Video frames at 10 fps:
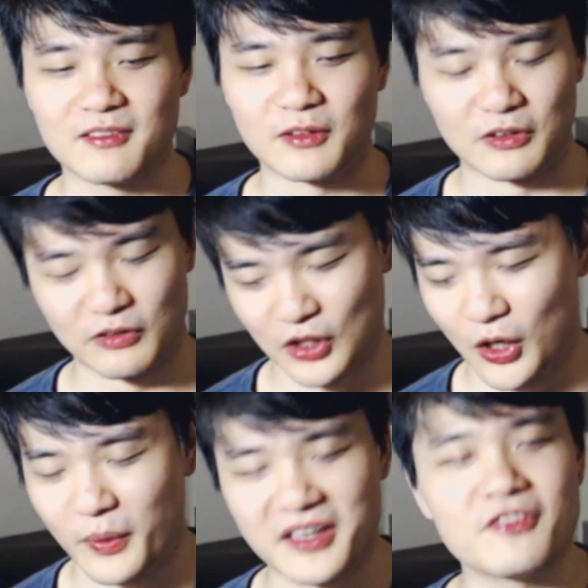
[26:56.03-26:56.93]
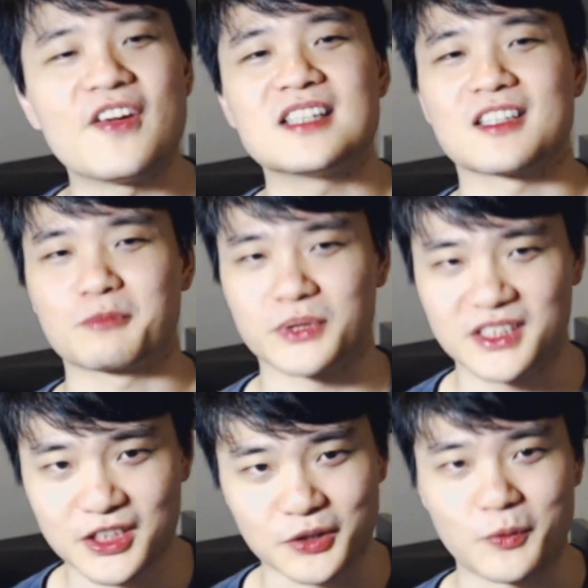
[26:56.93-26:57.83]
you know, in the face of
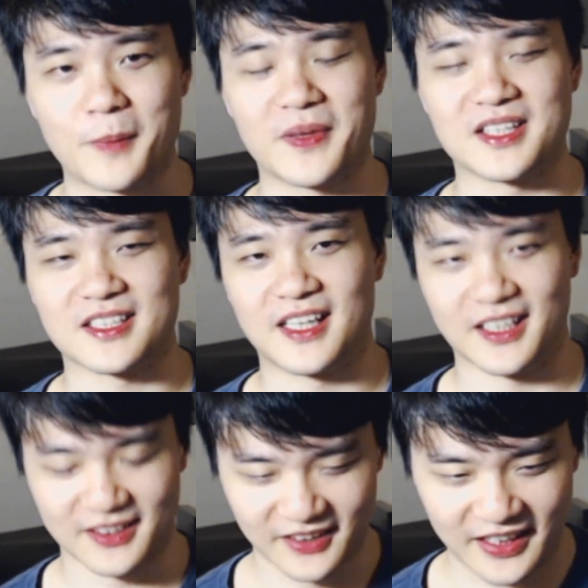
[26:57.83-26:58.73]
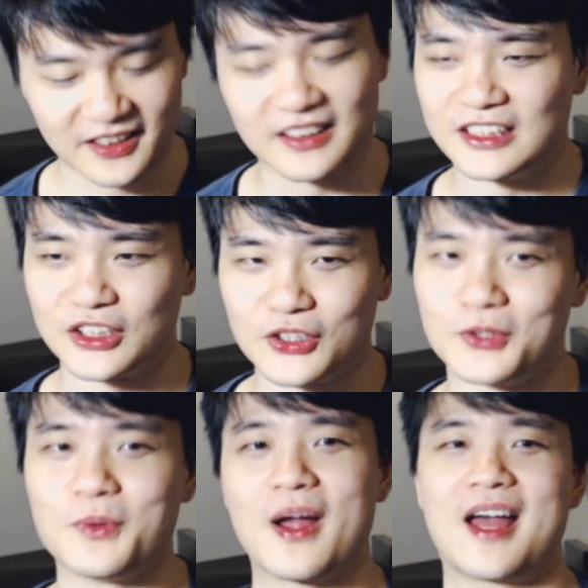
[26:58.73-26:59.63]
precision weapons like the Legion
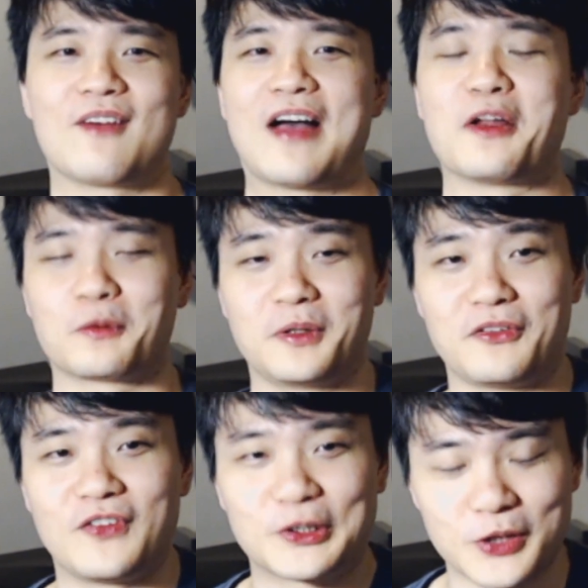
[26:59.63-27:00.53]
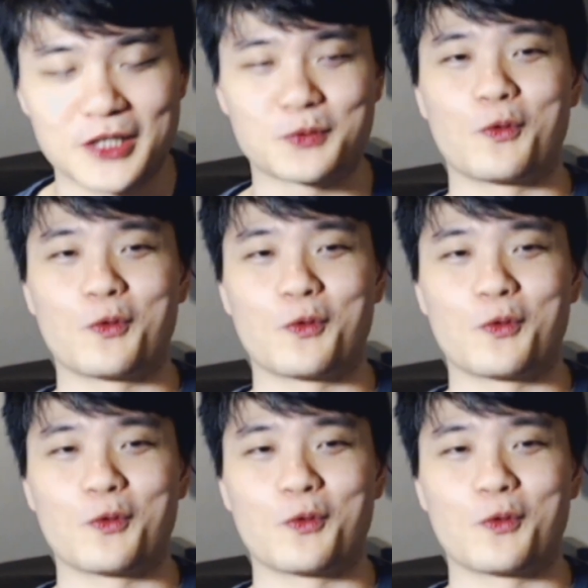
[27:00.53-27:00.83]
do have, I don't really think trench